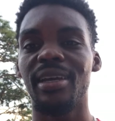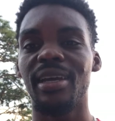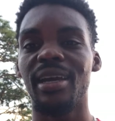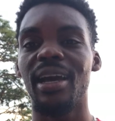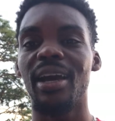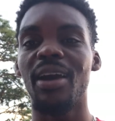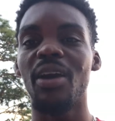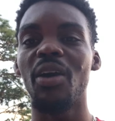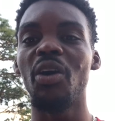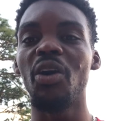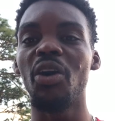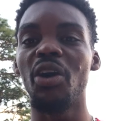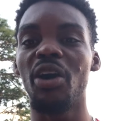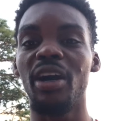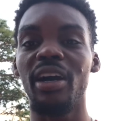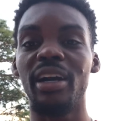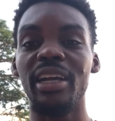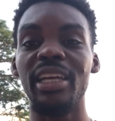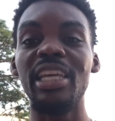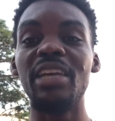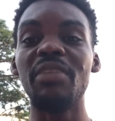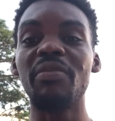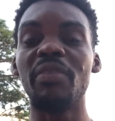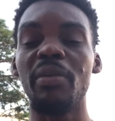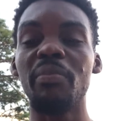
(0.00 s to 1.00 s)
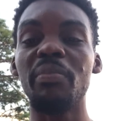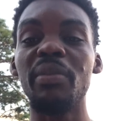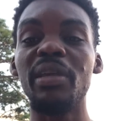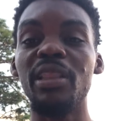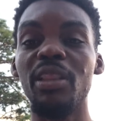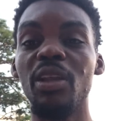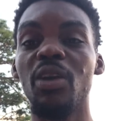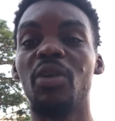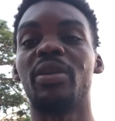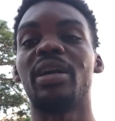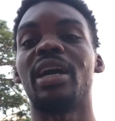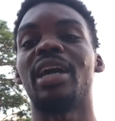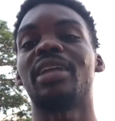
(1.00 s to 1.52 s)
or even
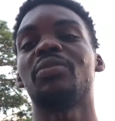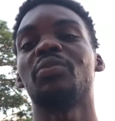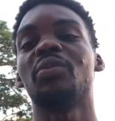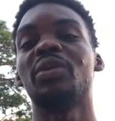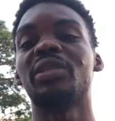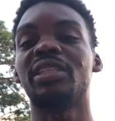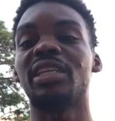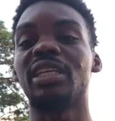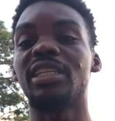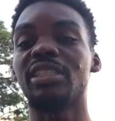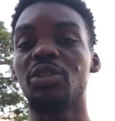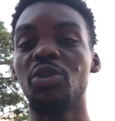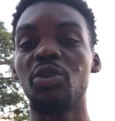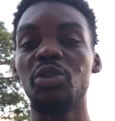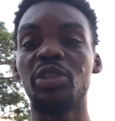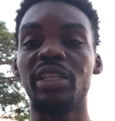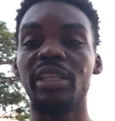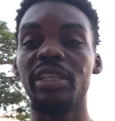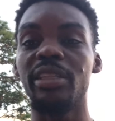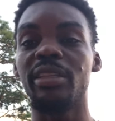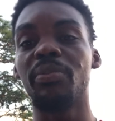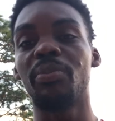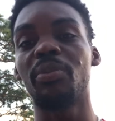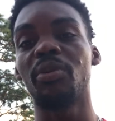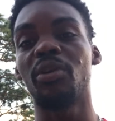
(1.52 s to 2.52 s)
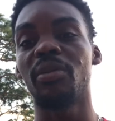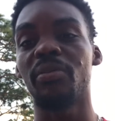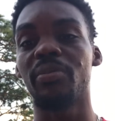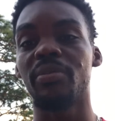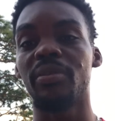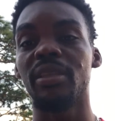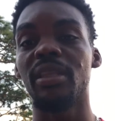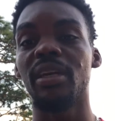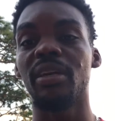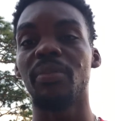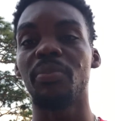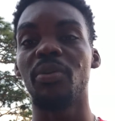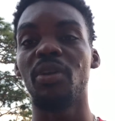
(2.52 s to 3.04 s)
below that, which is usually
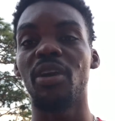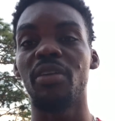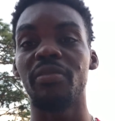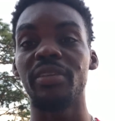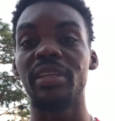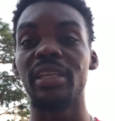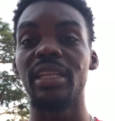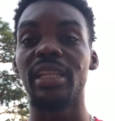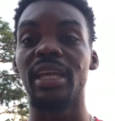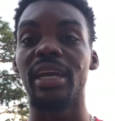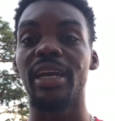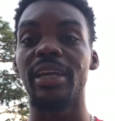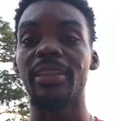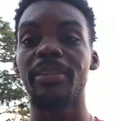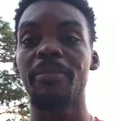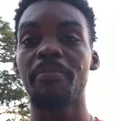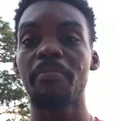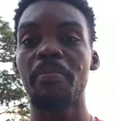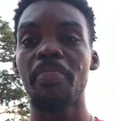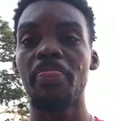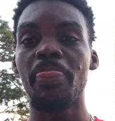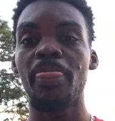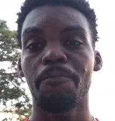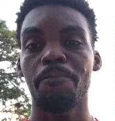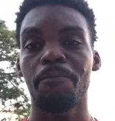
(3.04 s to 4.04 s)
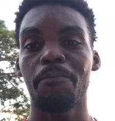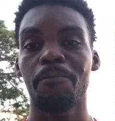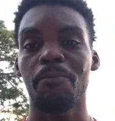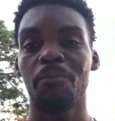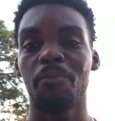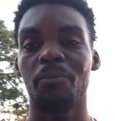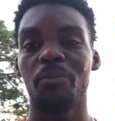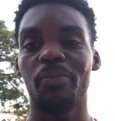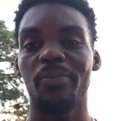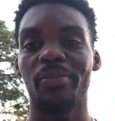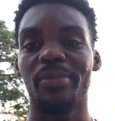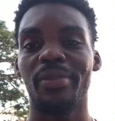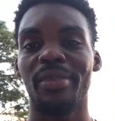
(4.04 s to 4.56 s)
the poverty line.
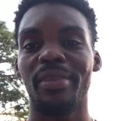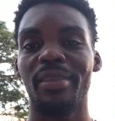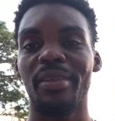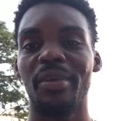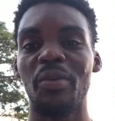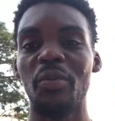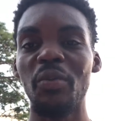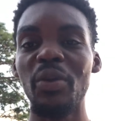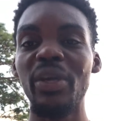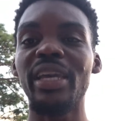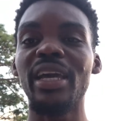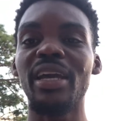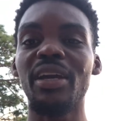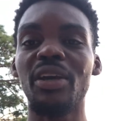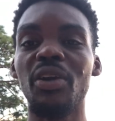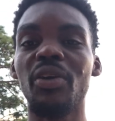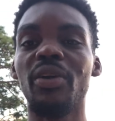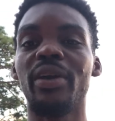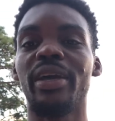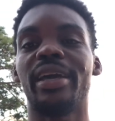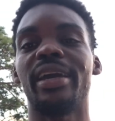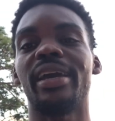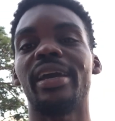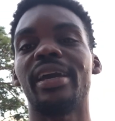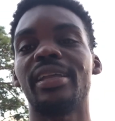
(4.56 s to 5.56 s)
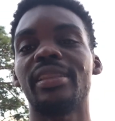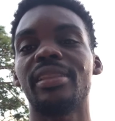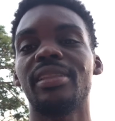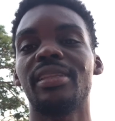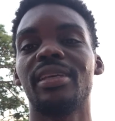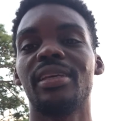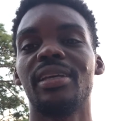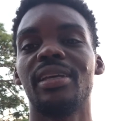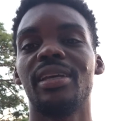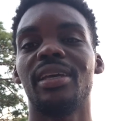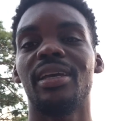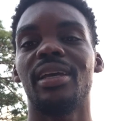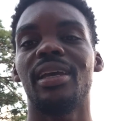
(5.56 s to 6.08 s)
We can go ahead
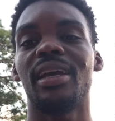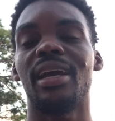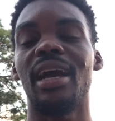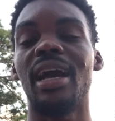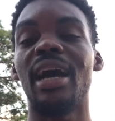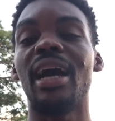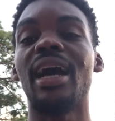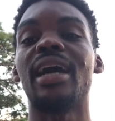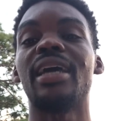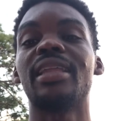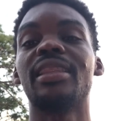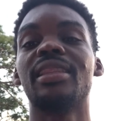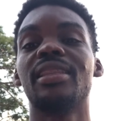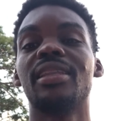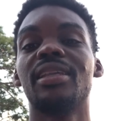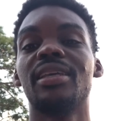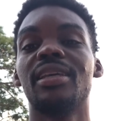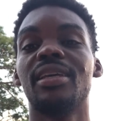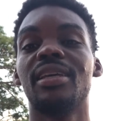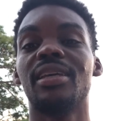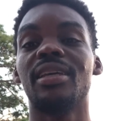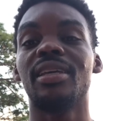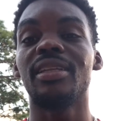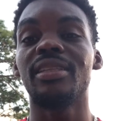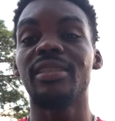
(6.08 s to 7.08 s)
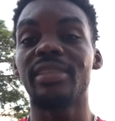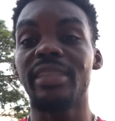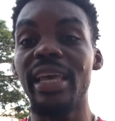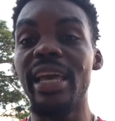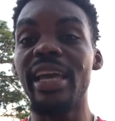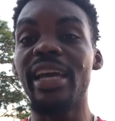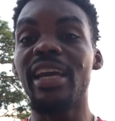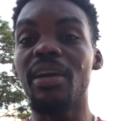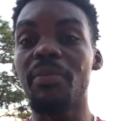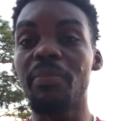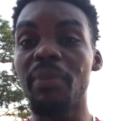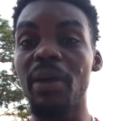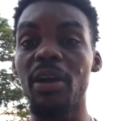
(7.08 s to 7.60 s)
and think
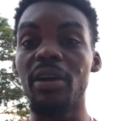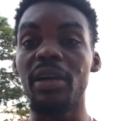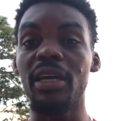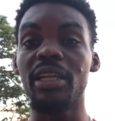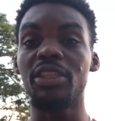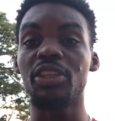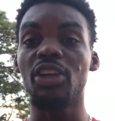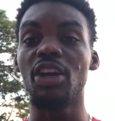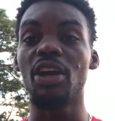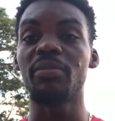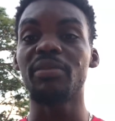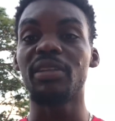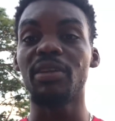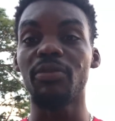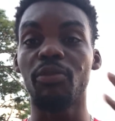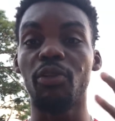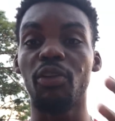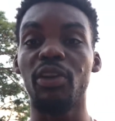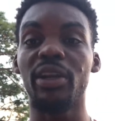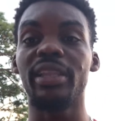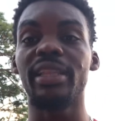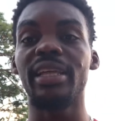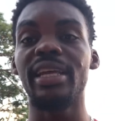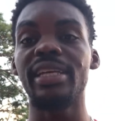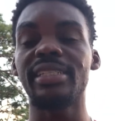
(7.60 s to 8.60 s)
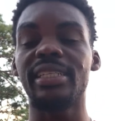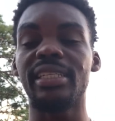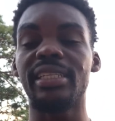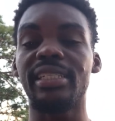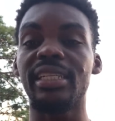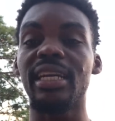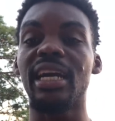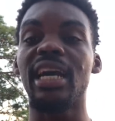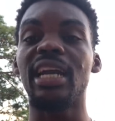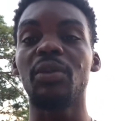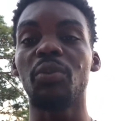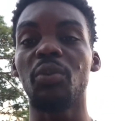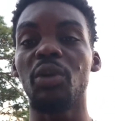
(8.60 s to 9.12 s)
about in terms of what it is a
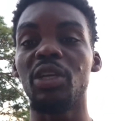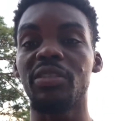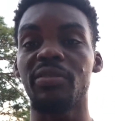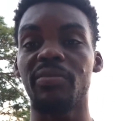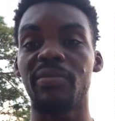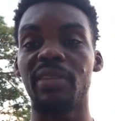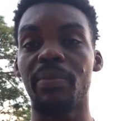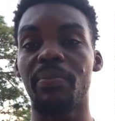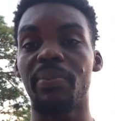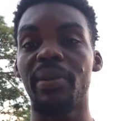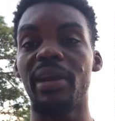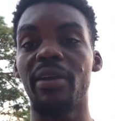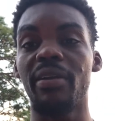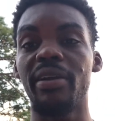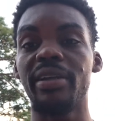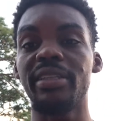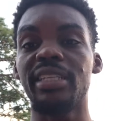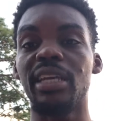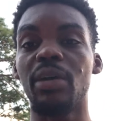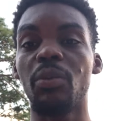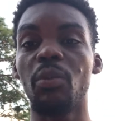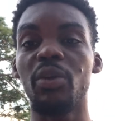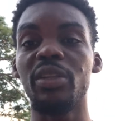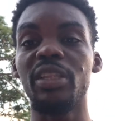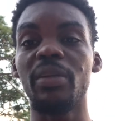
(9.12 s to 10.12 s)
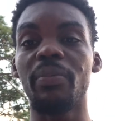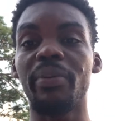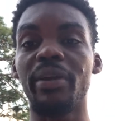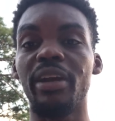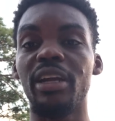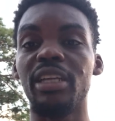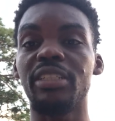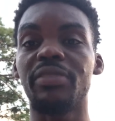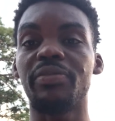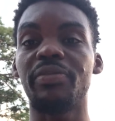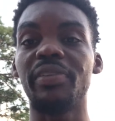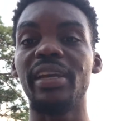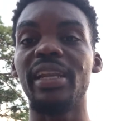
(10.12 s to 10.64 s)
child wants from their parents and what the parents
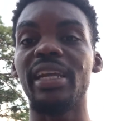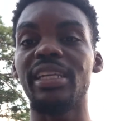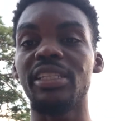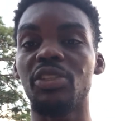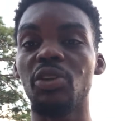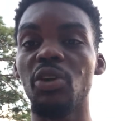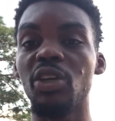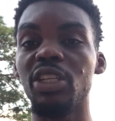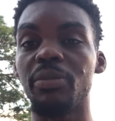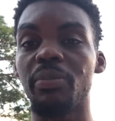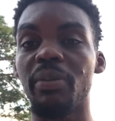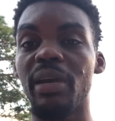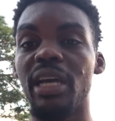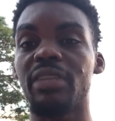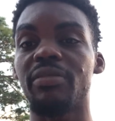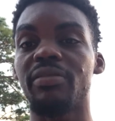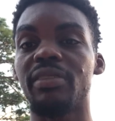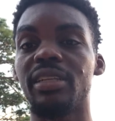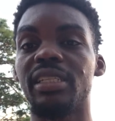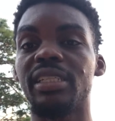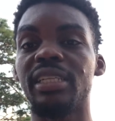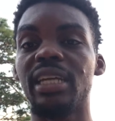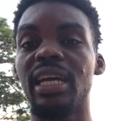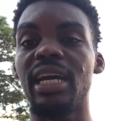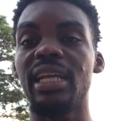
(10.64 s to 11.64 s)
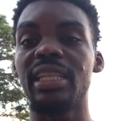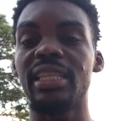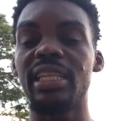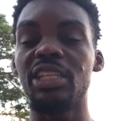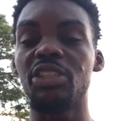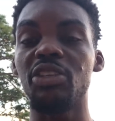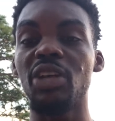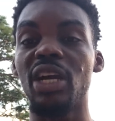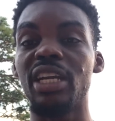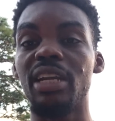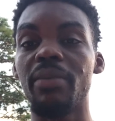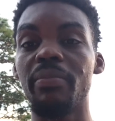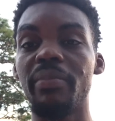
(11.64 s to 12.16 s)
feel as though is best for the child. They're
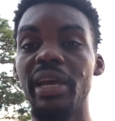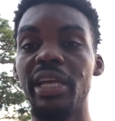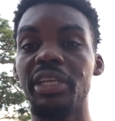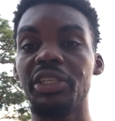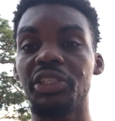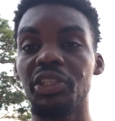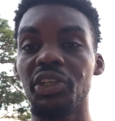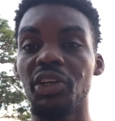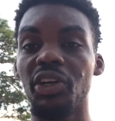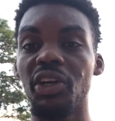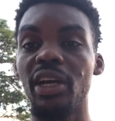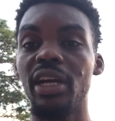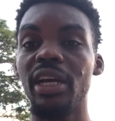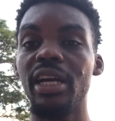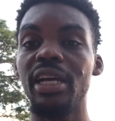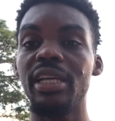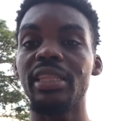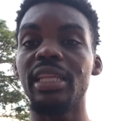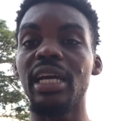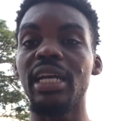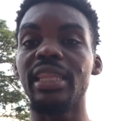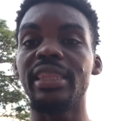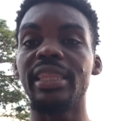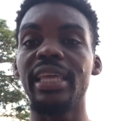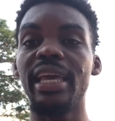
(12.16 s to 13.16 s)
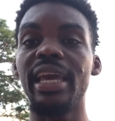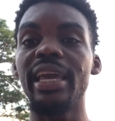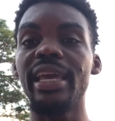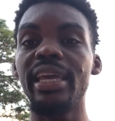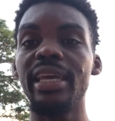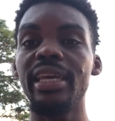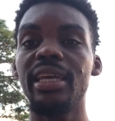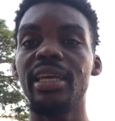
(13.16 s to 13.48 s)
trying to make sure that they